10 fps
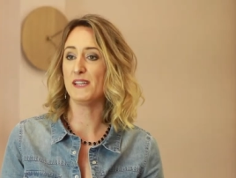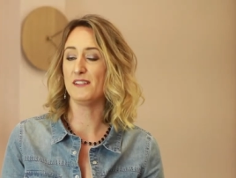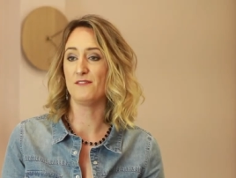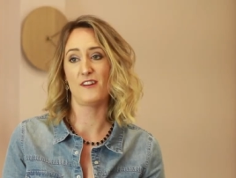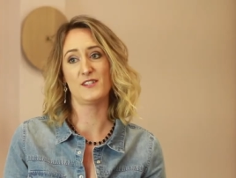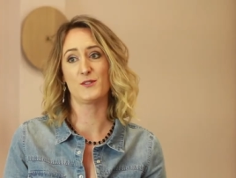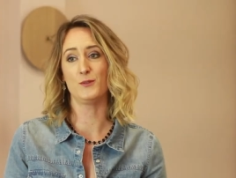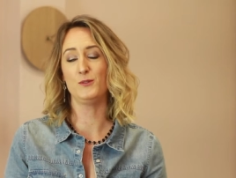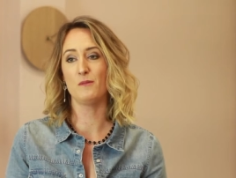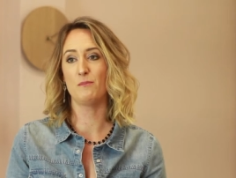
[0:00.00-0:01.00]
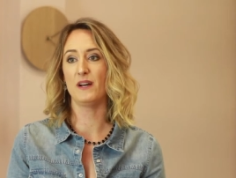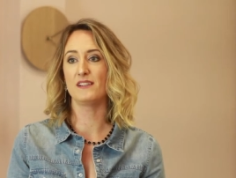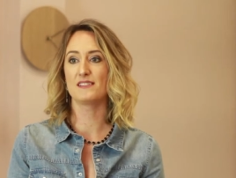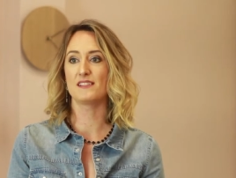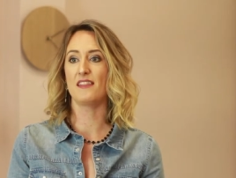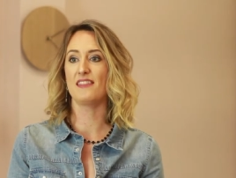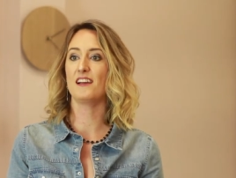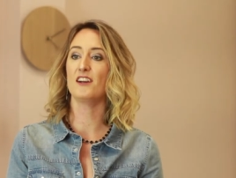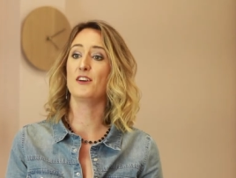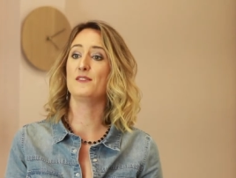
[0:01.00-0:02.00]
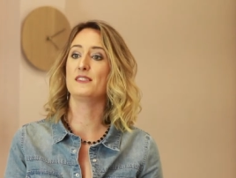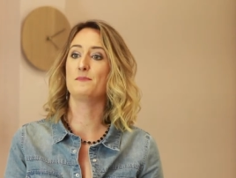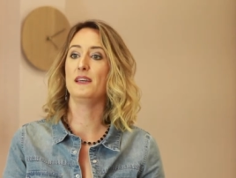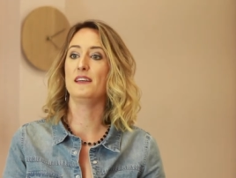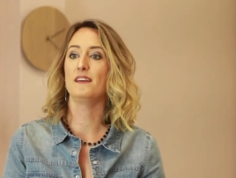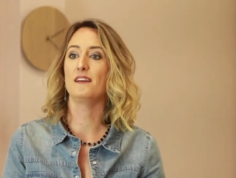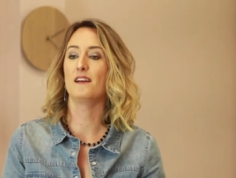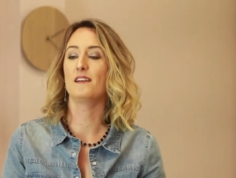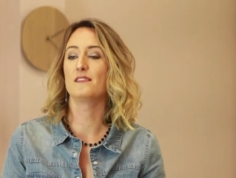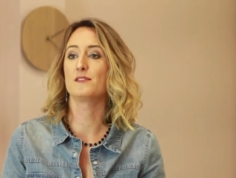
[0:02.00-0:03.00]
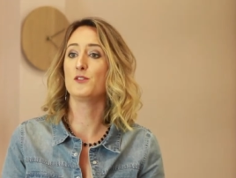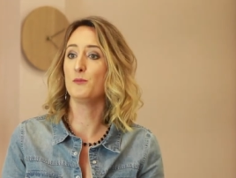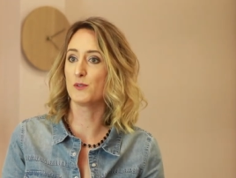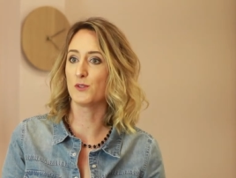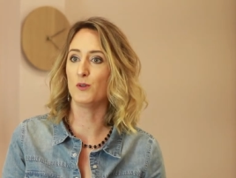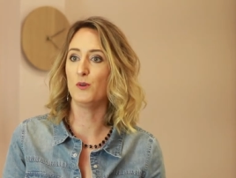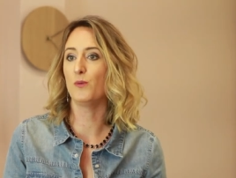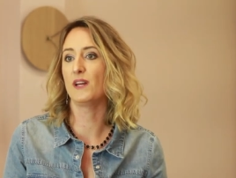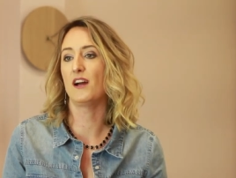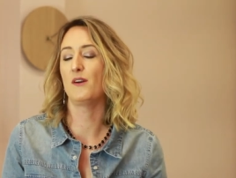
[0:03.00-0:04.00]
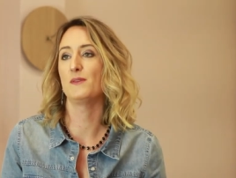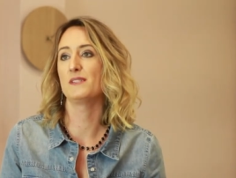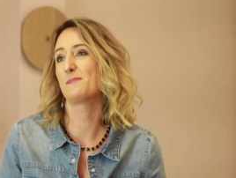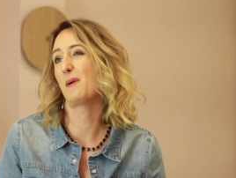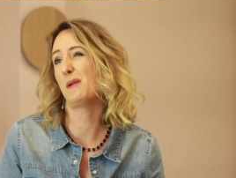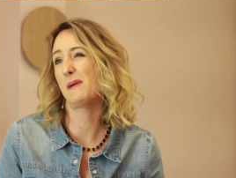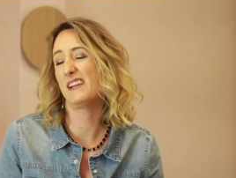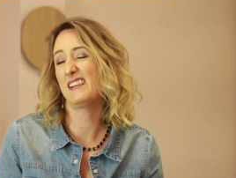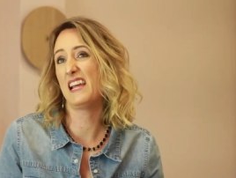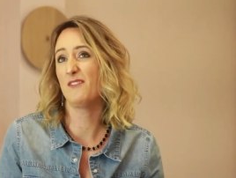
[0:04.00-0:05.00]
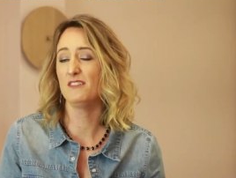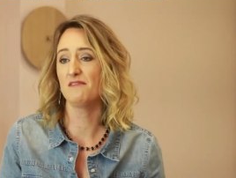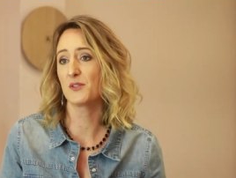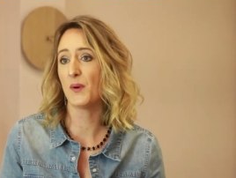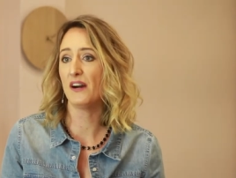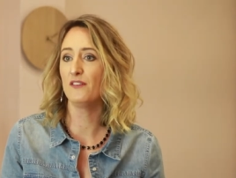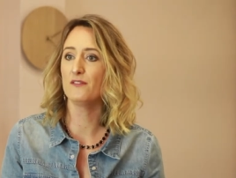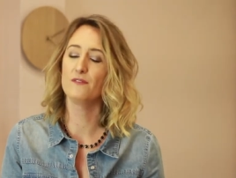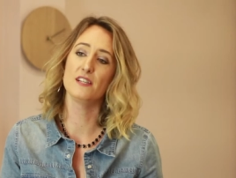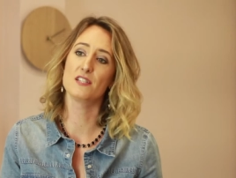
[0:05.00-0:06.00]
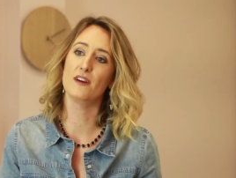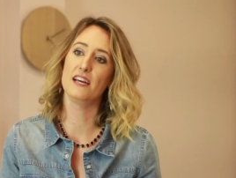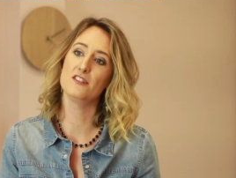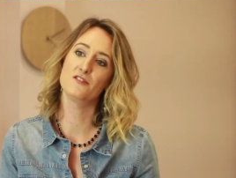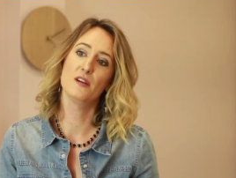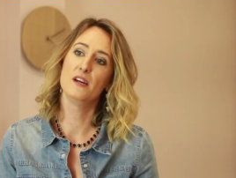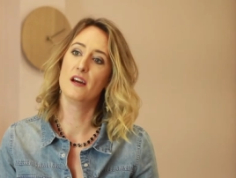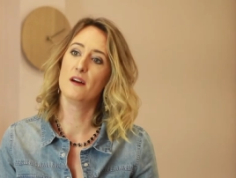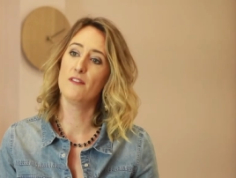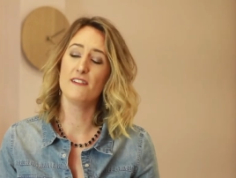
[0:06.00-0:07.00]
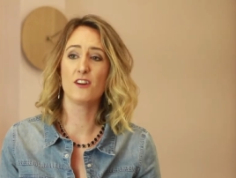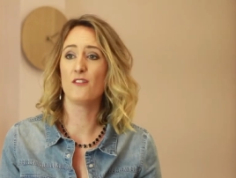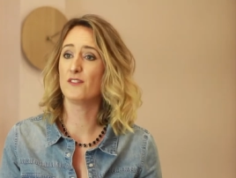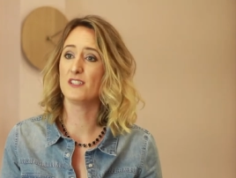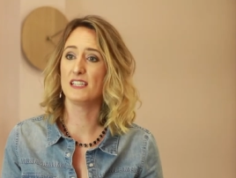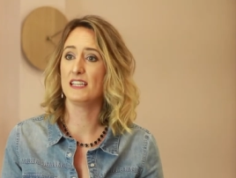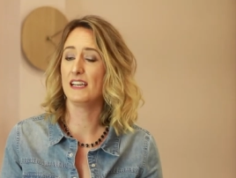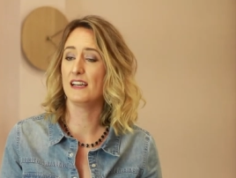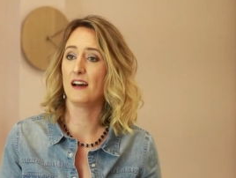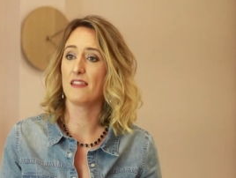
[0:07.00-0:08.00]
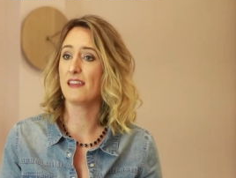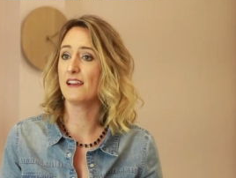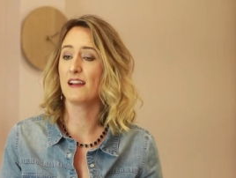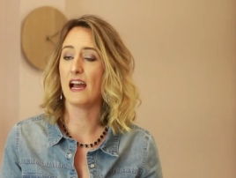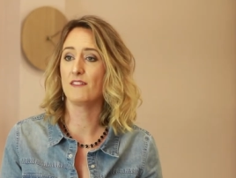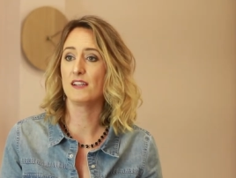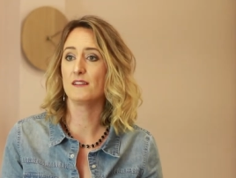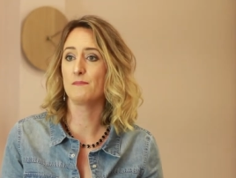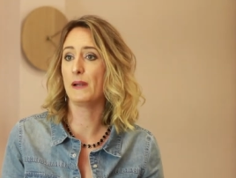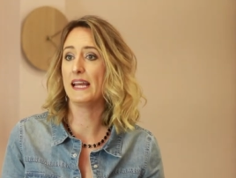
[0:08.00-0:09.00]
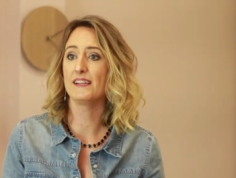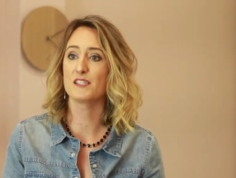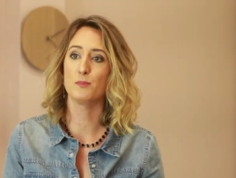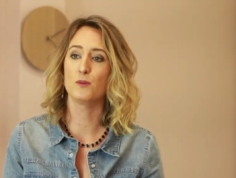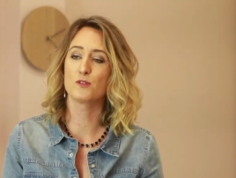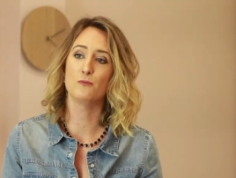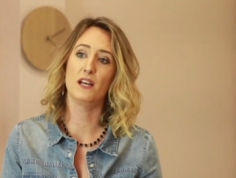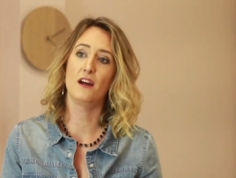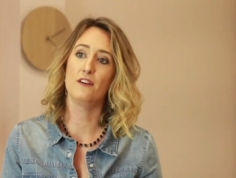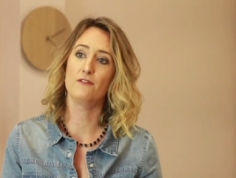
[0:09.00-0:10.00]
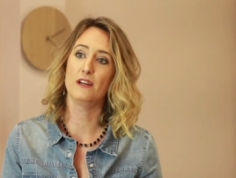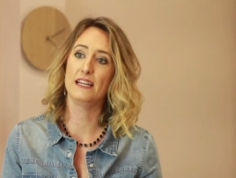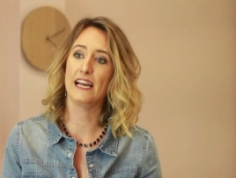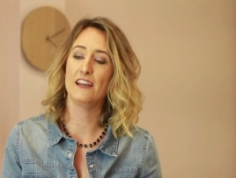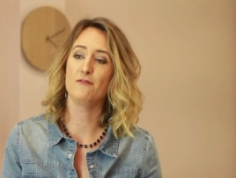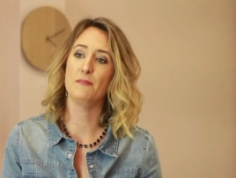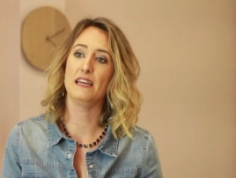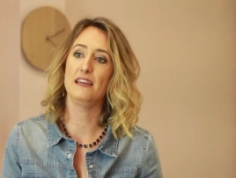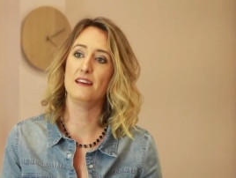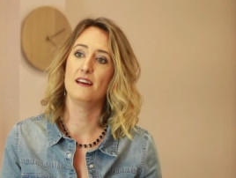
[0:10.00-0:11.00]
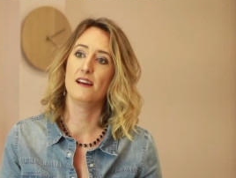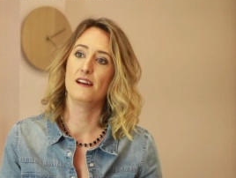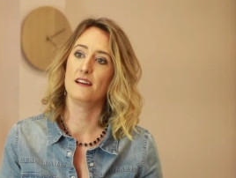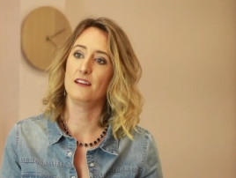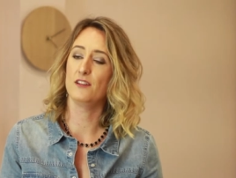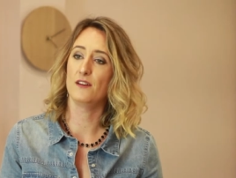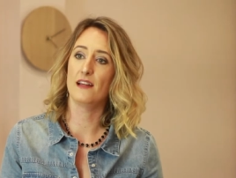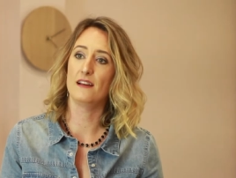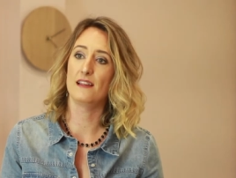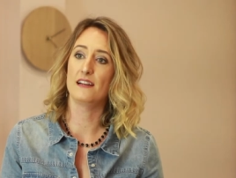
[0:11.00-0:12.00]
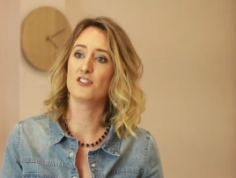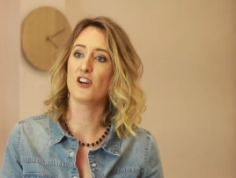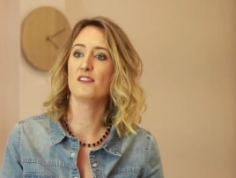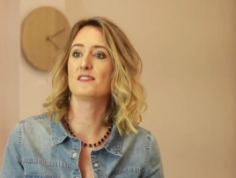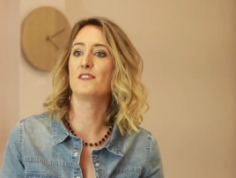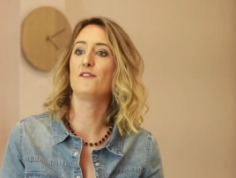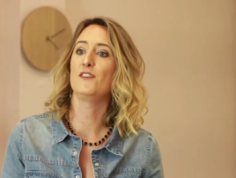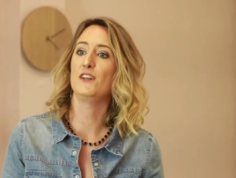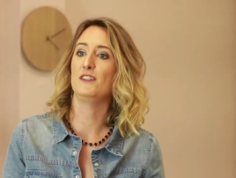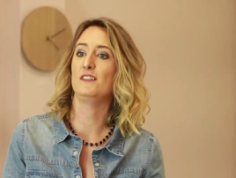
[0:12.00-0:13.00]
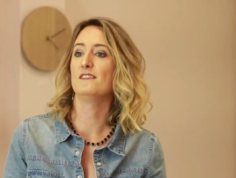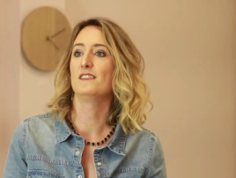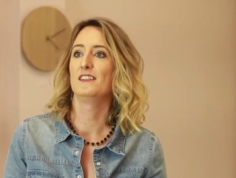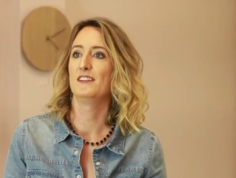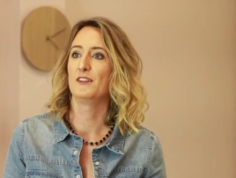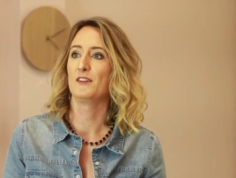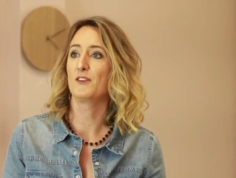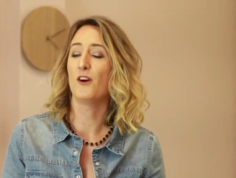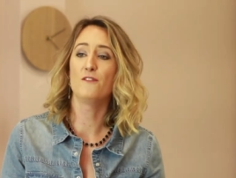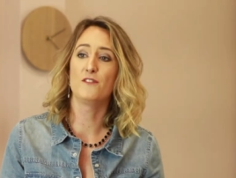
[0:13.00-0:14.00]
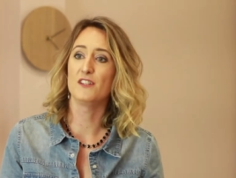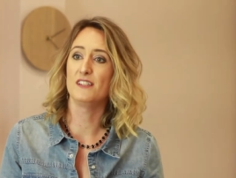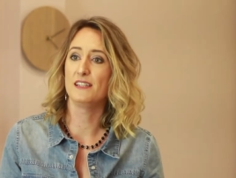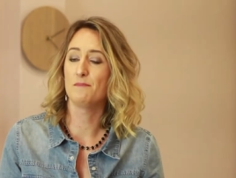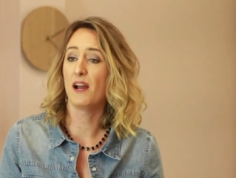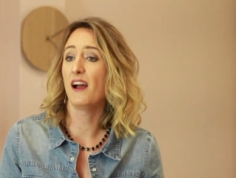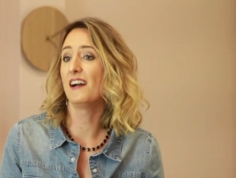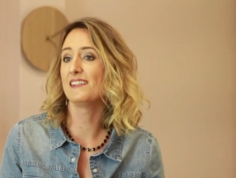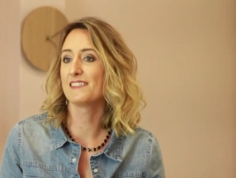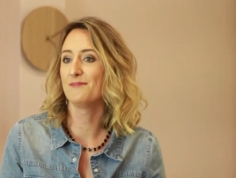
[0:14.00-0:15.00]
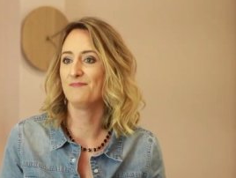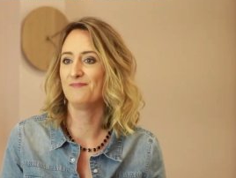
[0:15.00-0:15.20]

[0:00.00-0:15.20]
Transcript: been very tall, but I think I noticed being super tall when I was probably about 11, 12 years of age. Very confident in it. I think playing sport all my life really gave me, you know, that chance to feel confident in my height.